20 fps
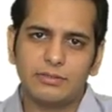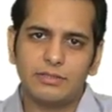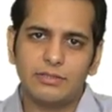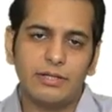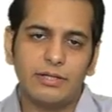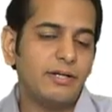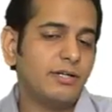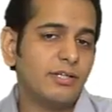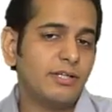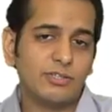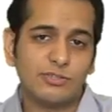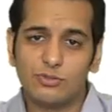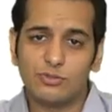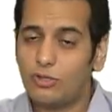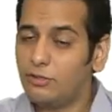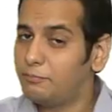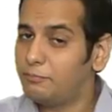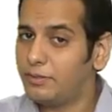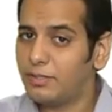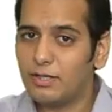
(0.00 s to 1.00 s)
It does
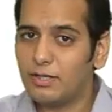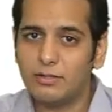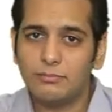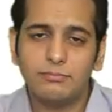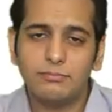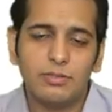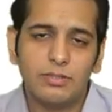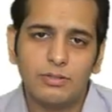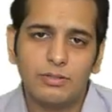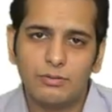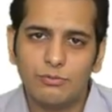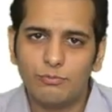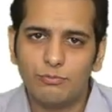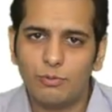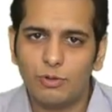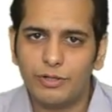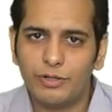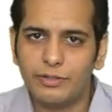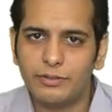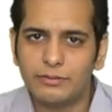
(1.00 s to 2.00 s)
not become
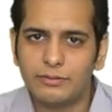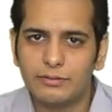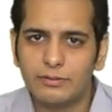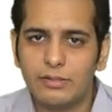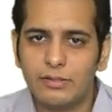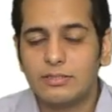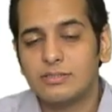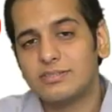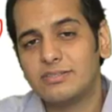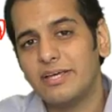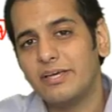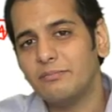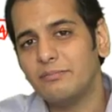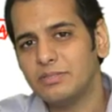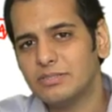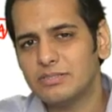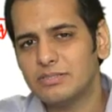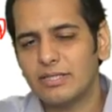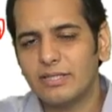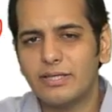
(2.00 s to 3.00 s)
void. Same
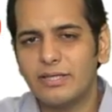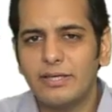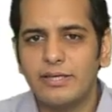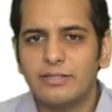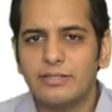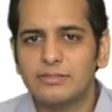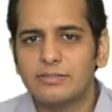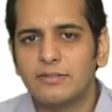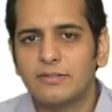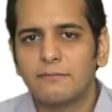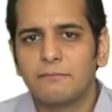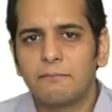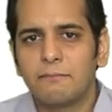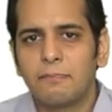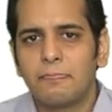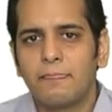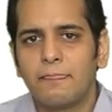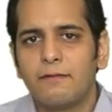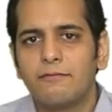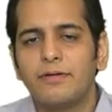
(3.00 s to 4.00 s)
is the case
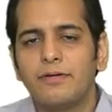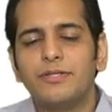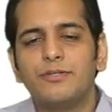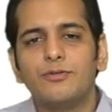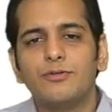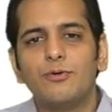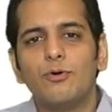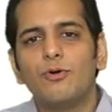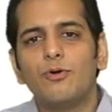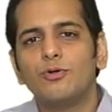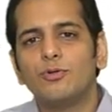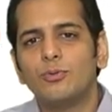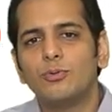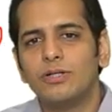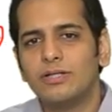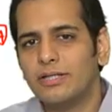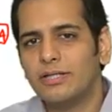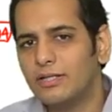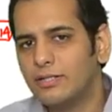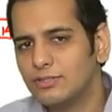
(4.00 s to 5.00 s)
when you go to a
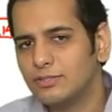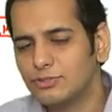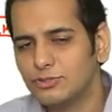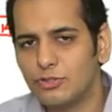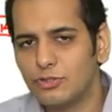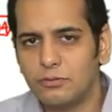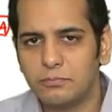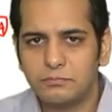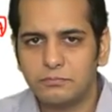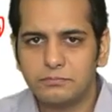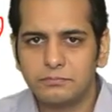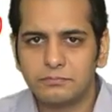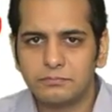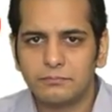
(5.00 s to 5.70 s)
tailor's shop.